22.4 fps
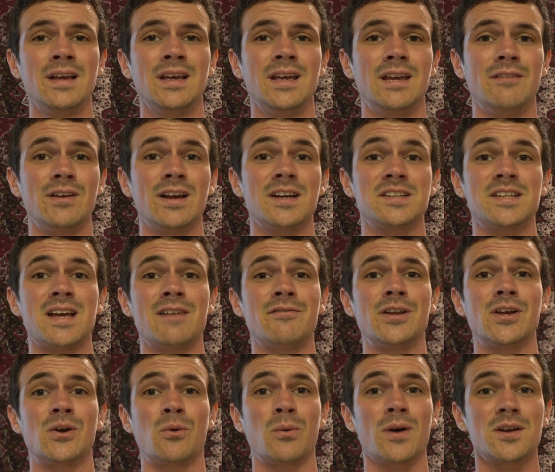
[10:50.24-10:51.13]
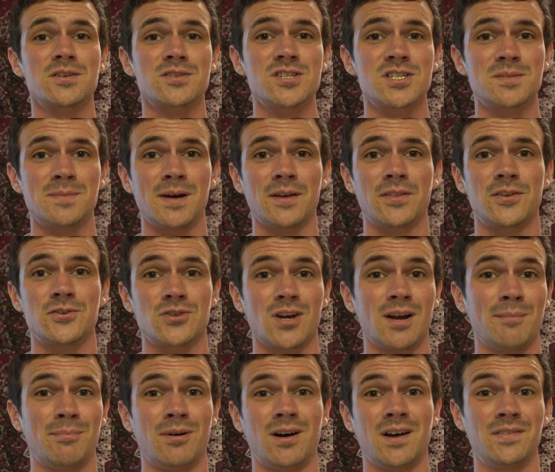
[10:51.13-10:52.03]
If you guys have any questions about the
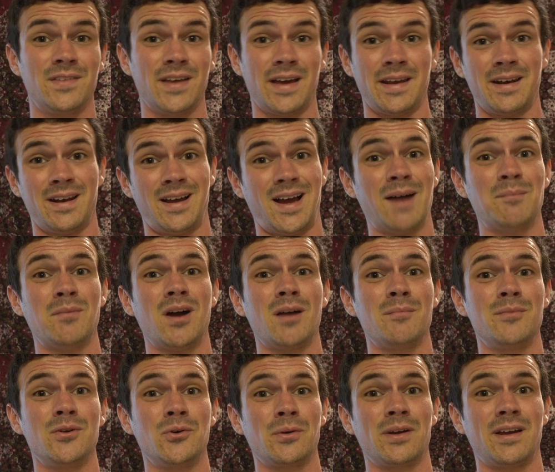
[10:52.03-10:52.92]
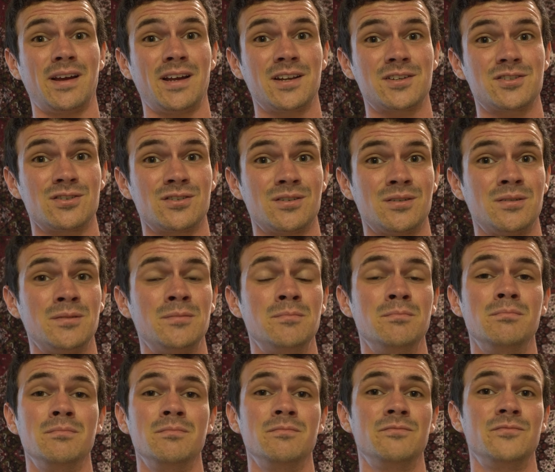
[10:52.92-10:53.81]
tripod that I might be able to answer,
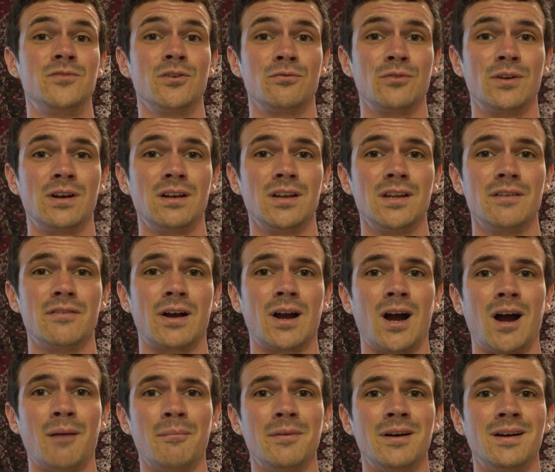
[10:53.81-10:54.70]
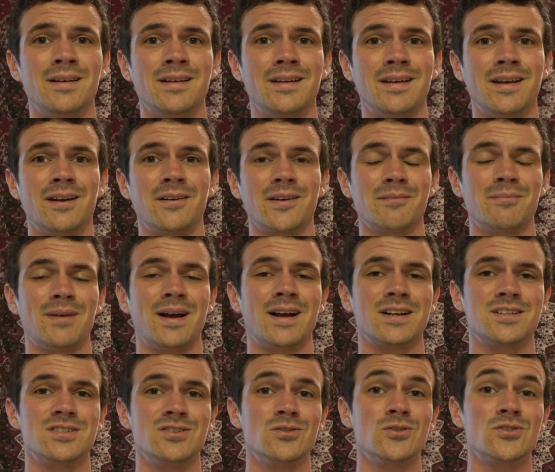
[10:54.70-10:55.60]
feel free to leave a comment and I'll get
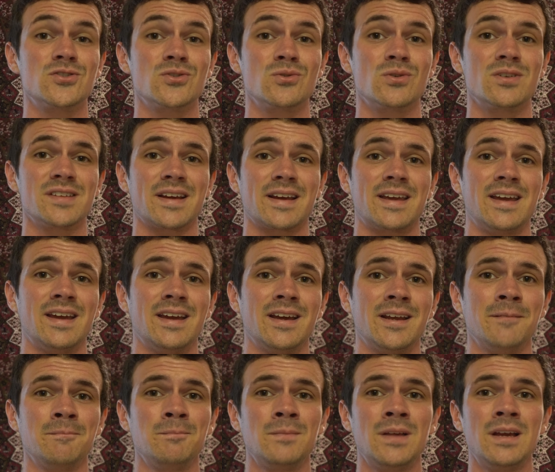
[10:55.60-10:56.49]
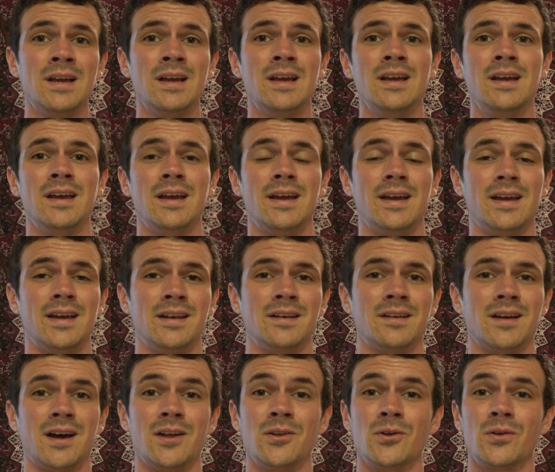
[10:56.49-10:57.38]
back to you as soon as I can.
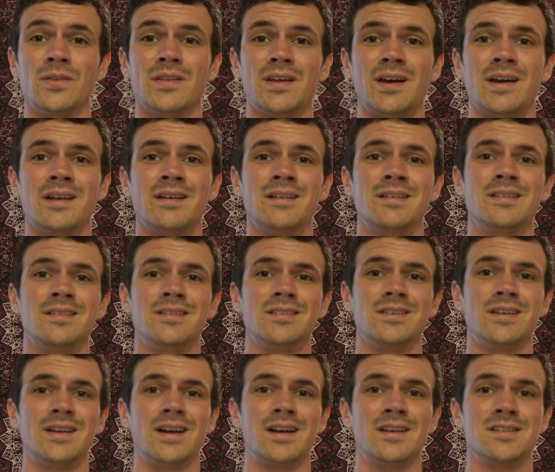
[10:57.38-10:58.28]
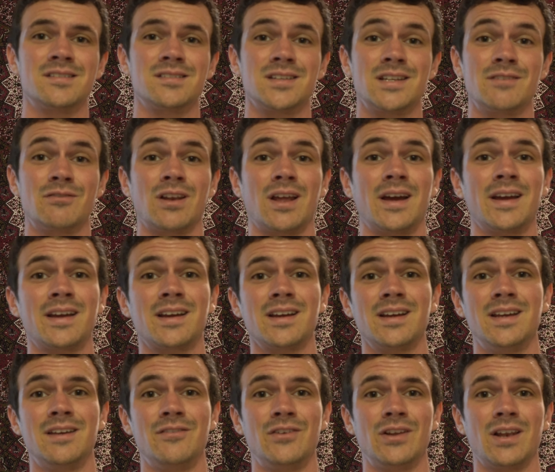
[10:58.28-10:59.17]
And other than that, you guys leave a like
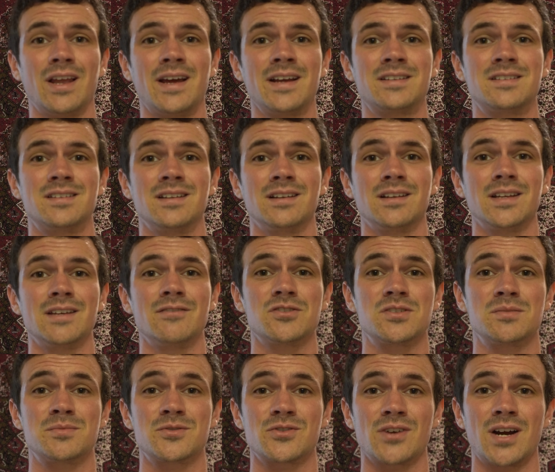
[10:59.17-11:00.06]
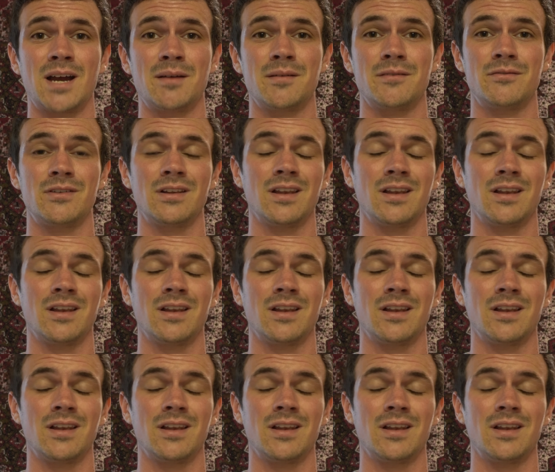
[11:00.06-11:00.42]
if you liked and leave a subscribe if